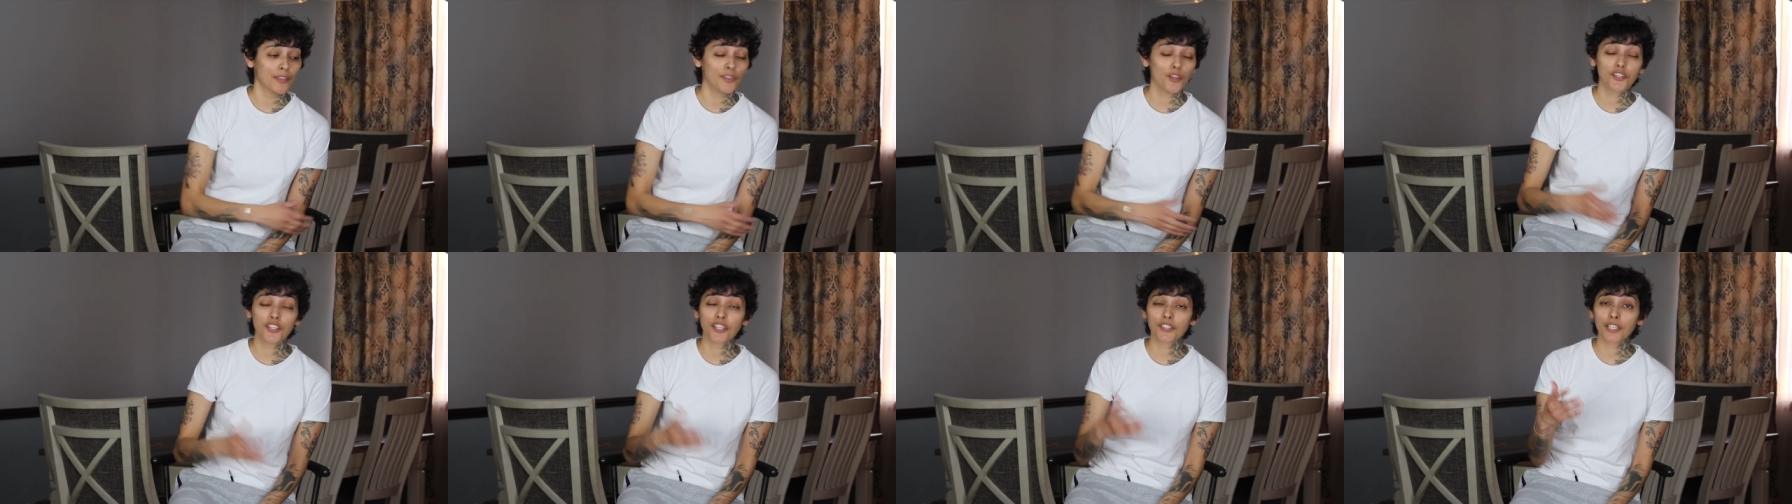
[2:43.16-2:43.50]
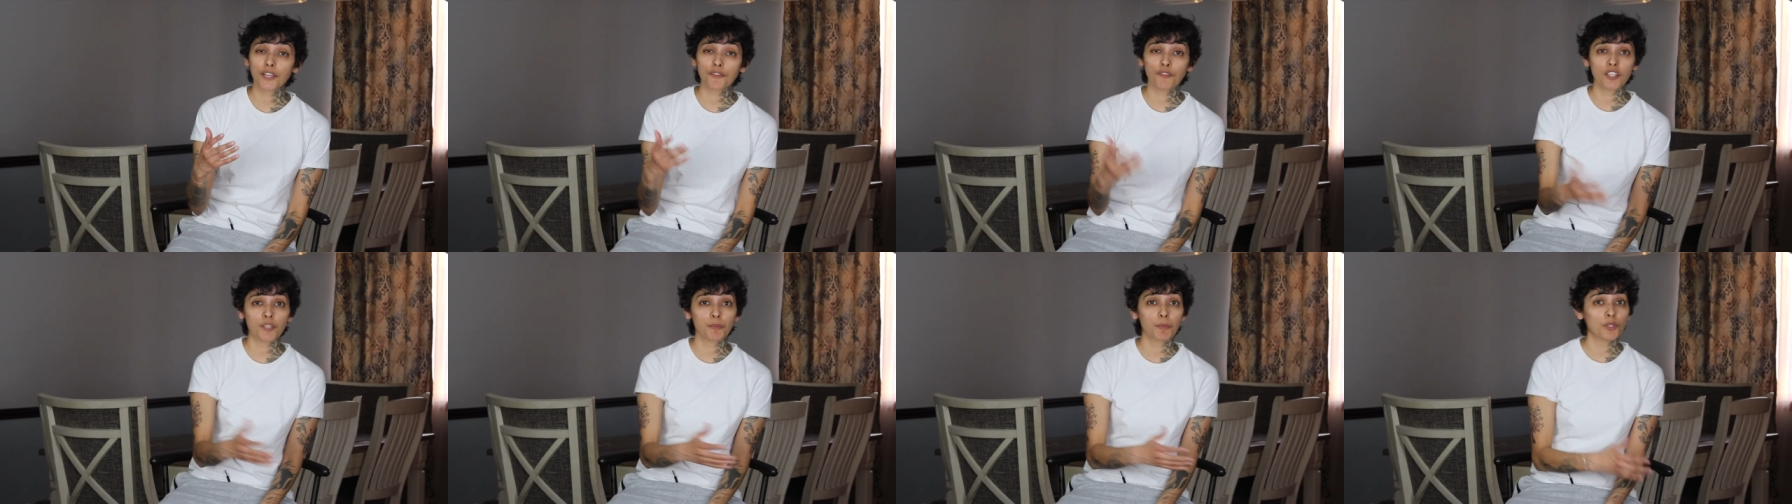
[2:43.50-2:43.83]
Now there's a
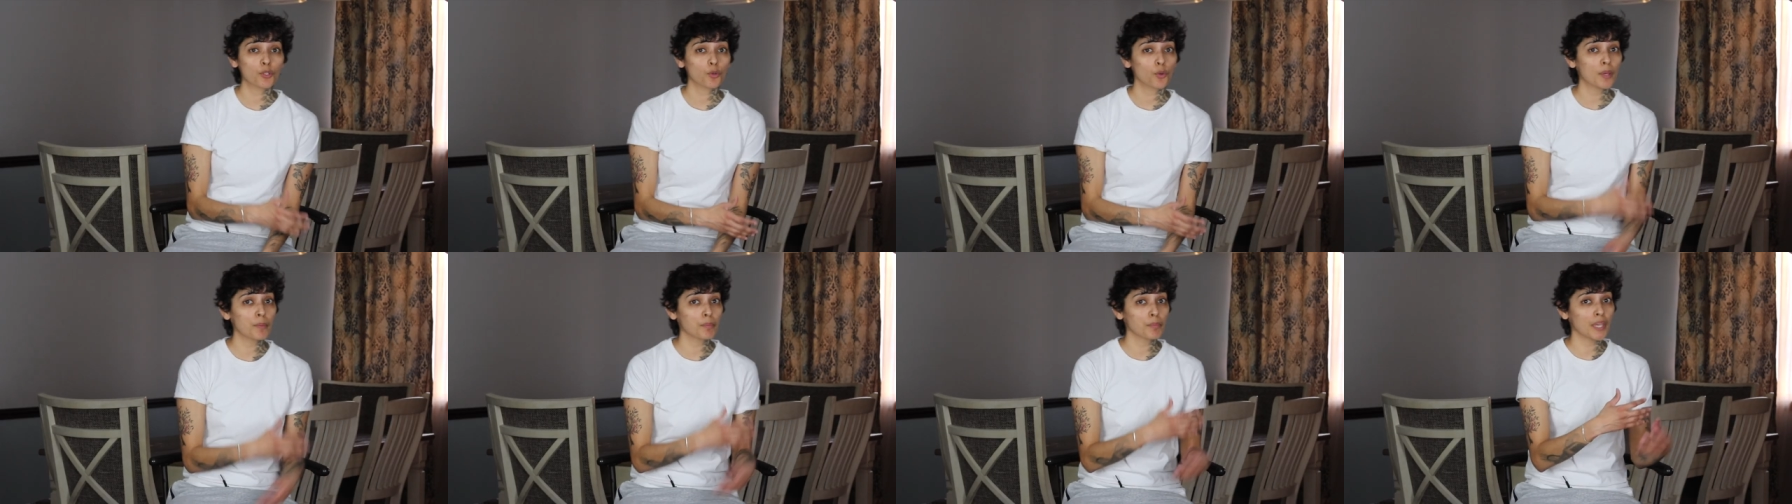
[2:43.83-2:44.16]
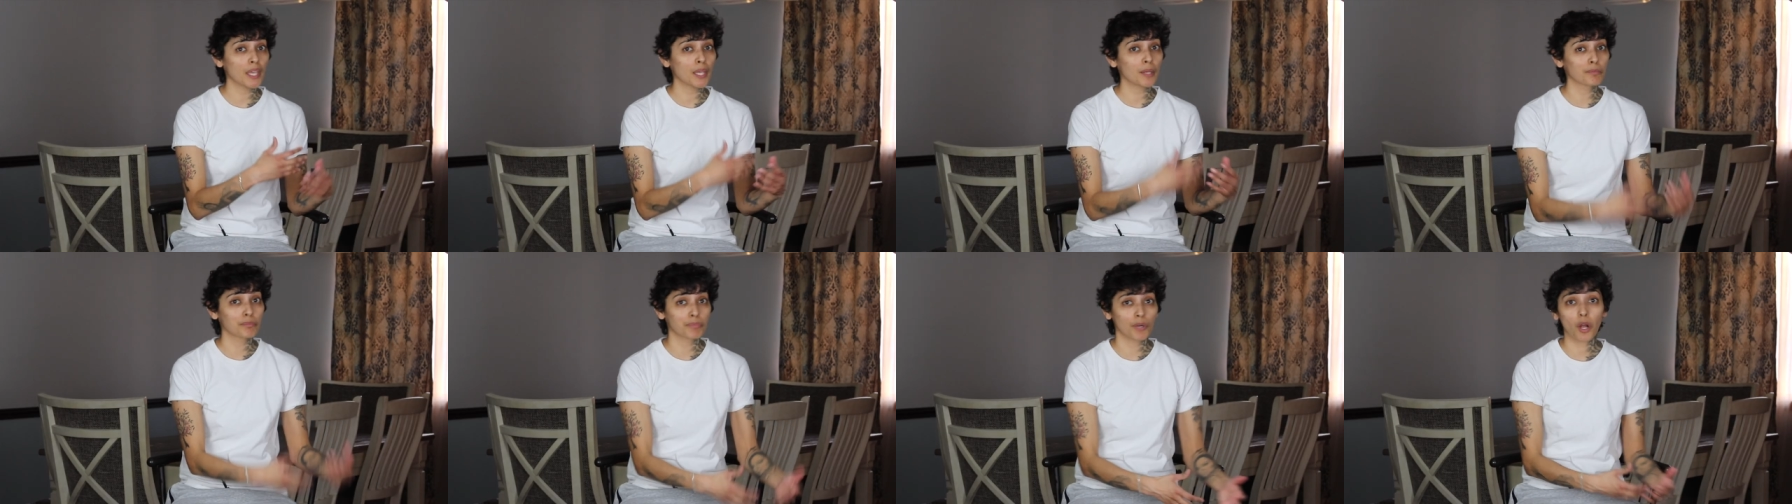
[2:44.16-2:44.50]
difference between
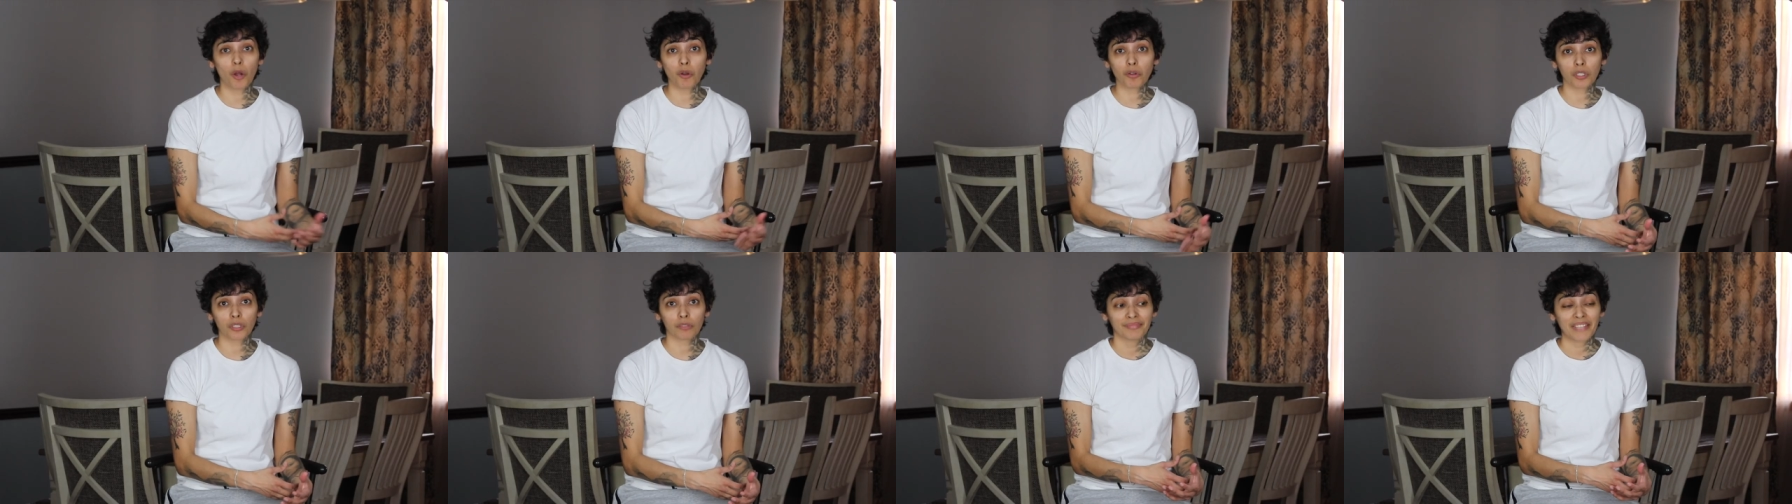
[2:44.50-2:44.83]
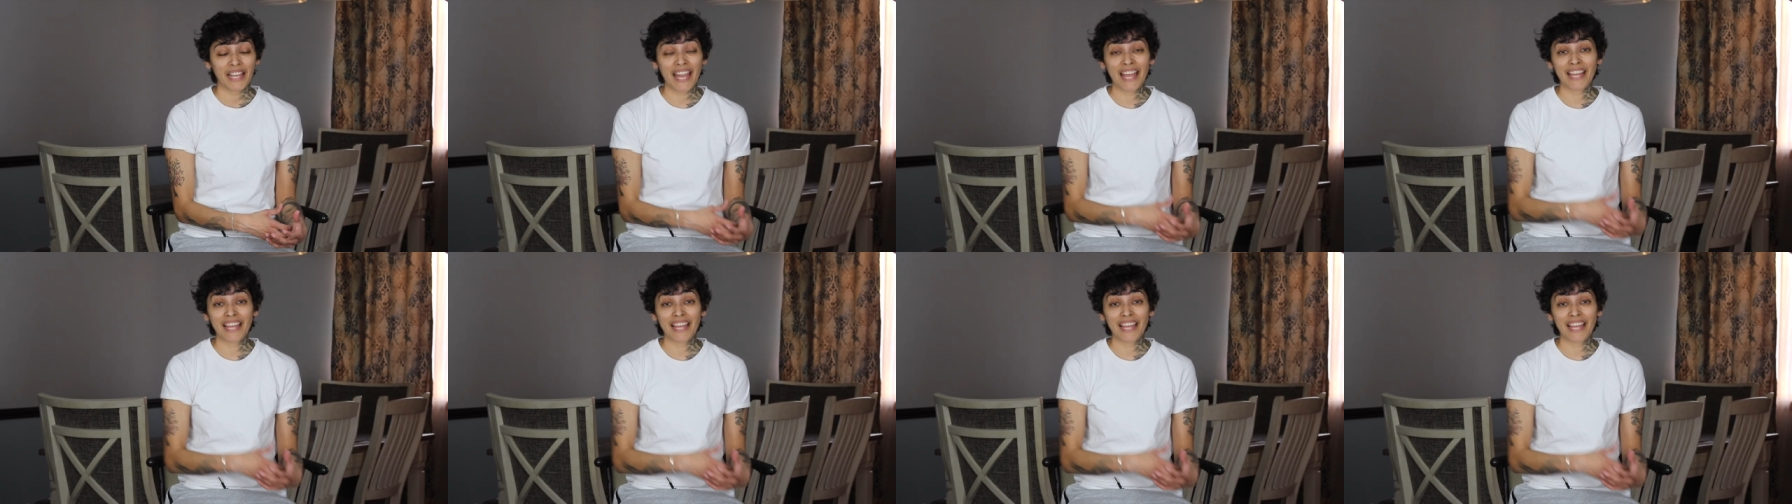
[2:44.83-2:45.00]
being broke